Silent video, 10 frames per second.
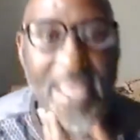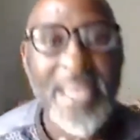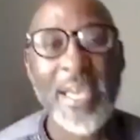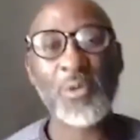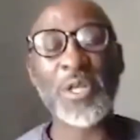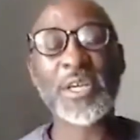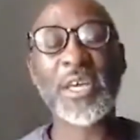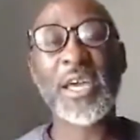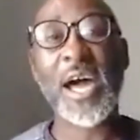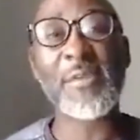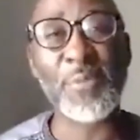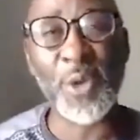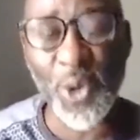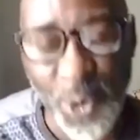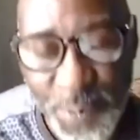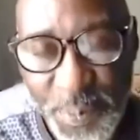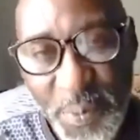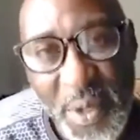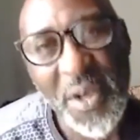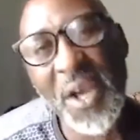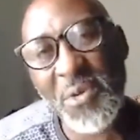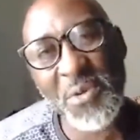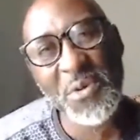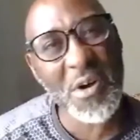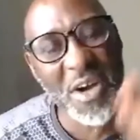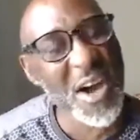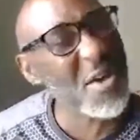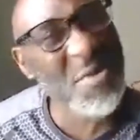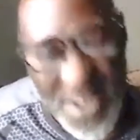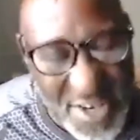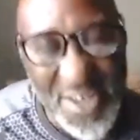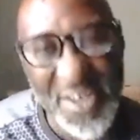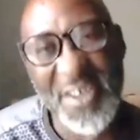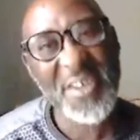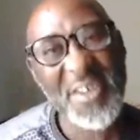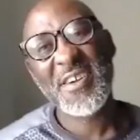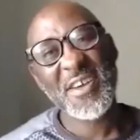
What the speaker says: kuliko eyamulo kalulukko kawedde era